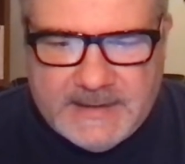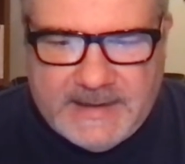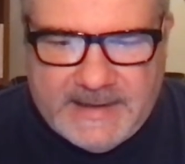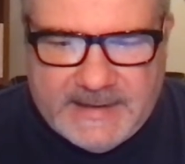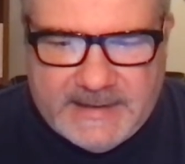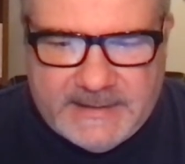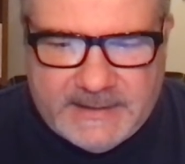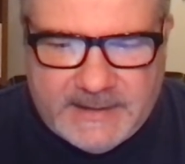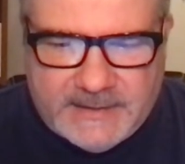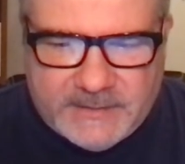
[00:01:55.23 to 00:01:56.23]
And
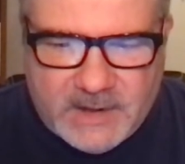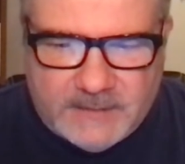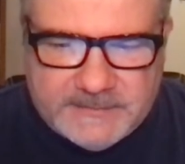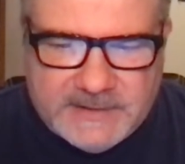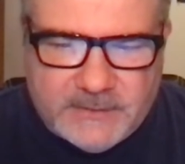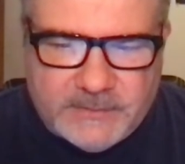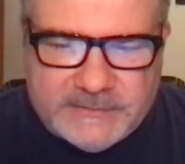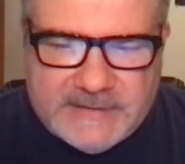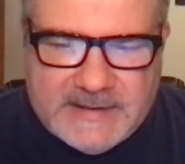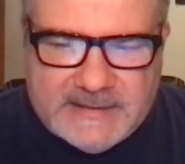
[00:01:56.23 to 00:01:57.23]
uh, the commentator
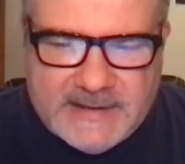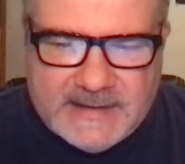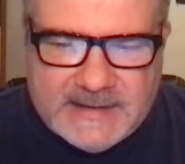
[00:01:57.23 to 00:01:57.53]
was saying that